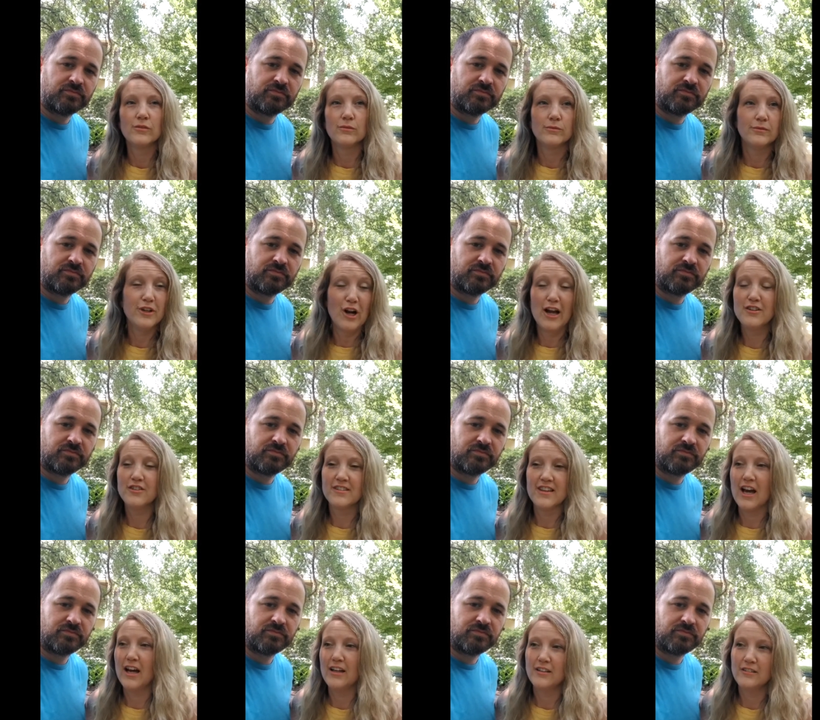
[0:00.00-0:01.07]
Speaker 1: you know, I just
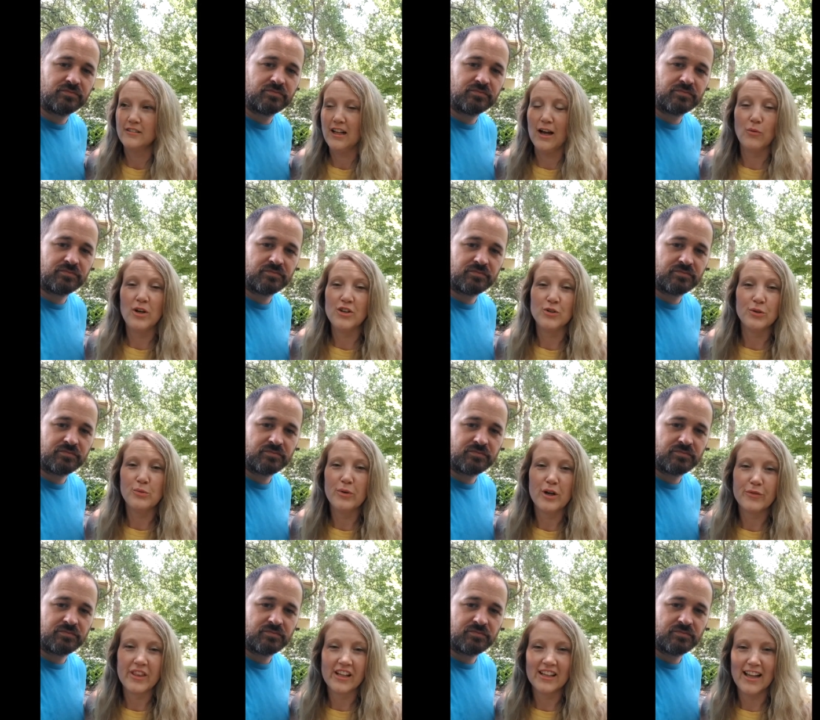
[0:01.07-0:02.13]
thought I wasn't doing
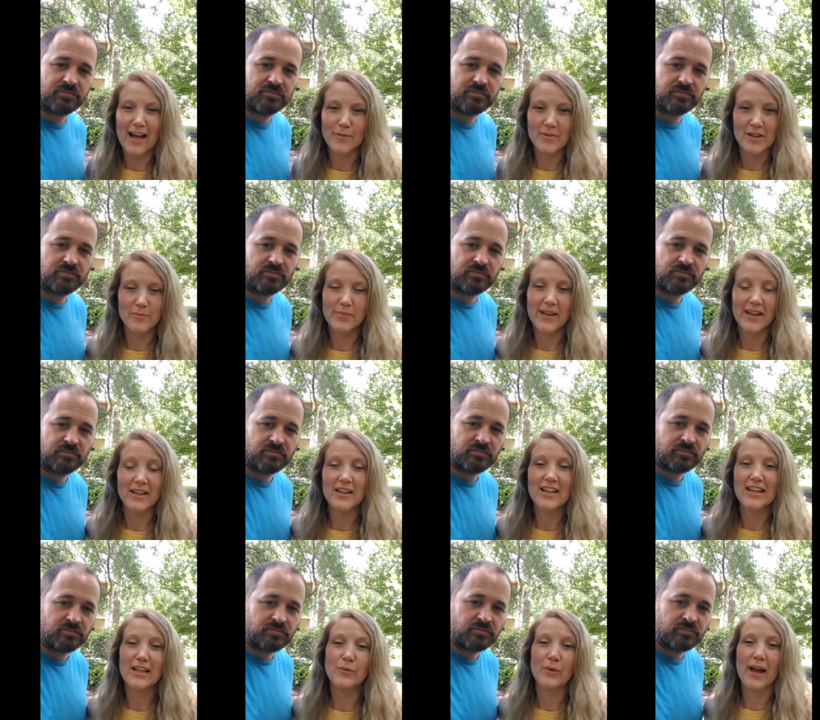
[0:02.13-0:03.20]
well with the climate. But
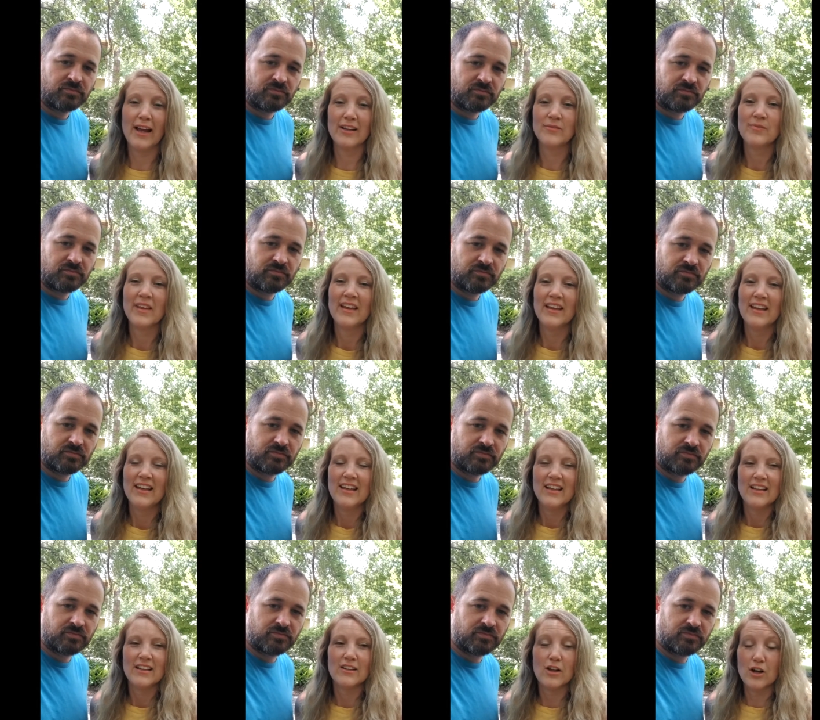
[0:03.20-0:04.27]
anyway,
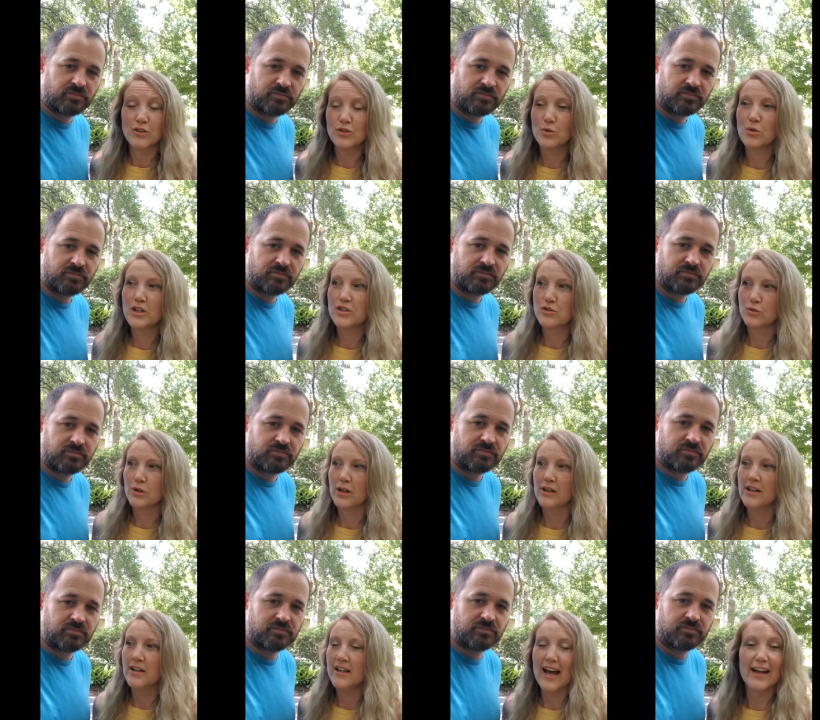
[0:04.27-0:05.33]
Long story short,
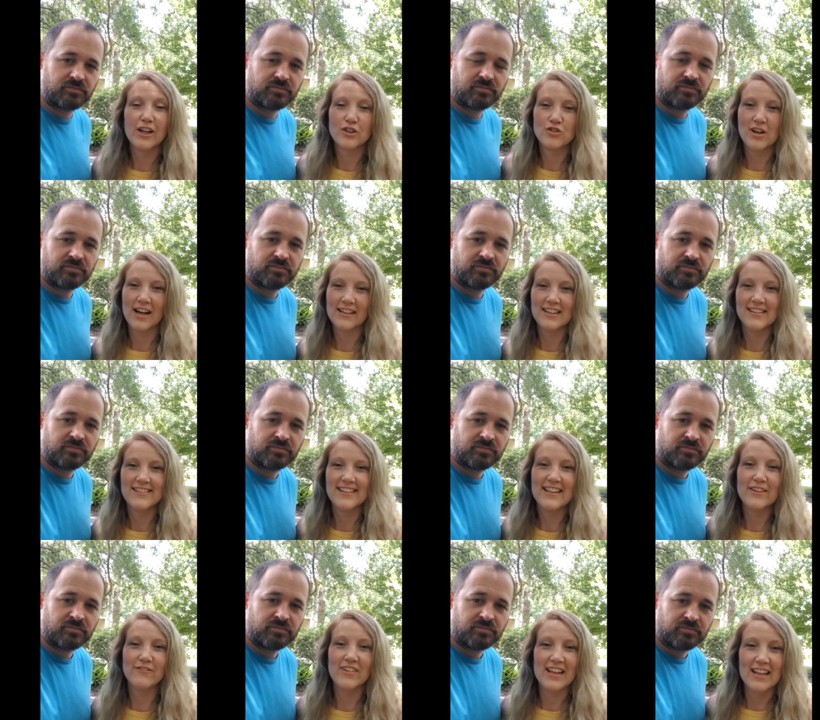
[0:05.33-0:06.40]
I contracted
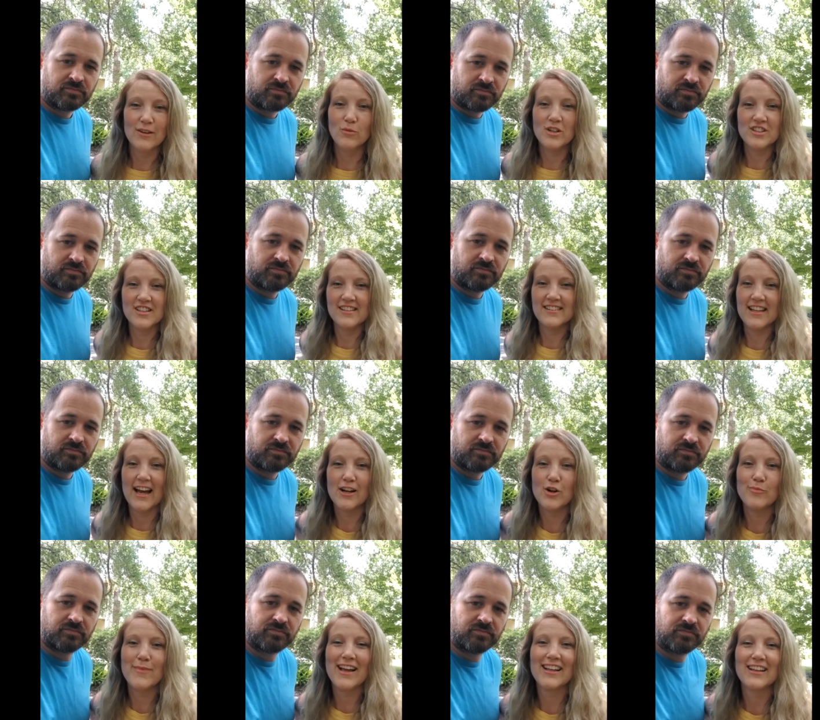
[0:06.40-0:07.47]
CMV, which is
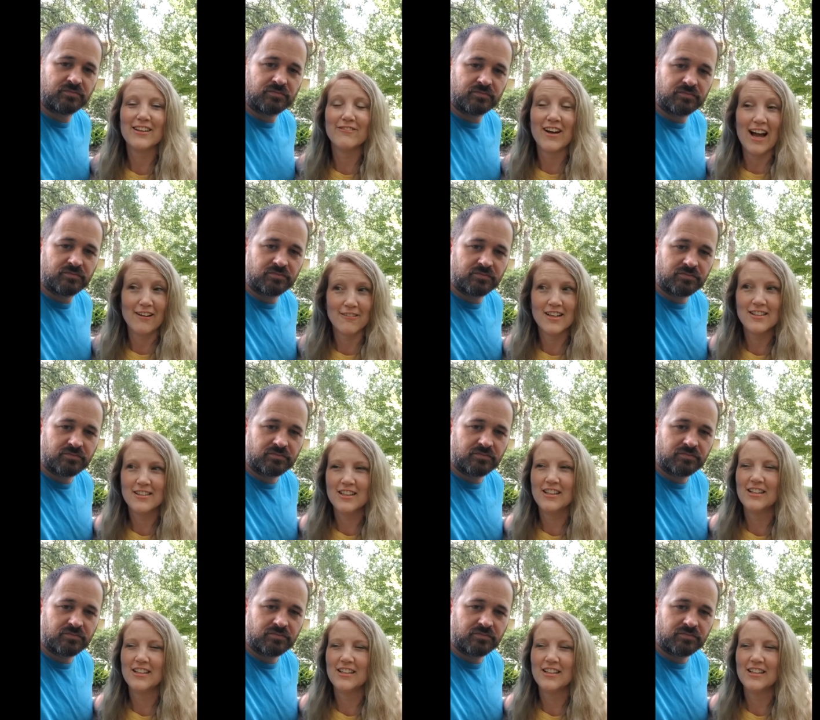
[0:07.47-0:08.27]
cytomegalovirus.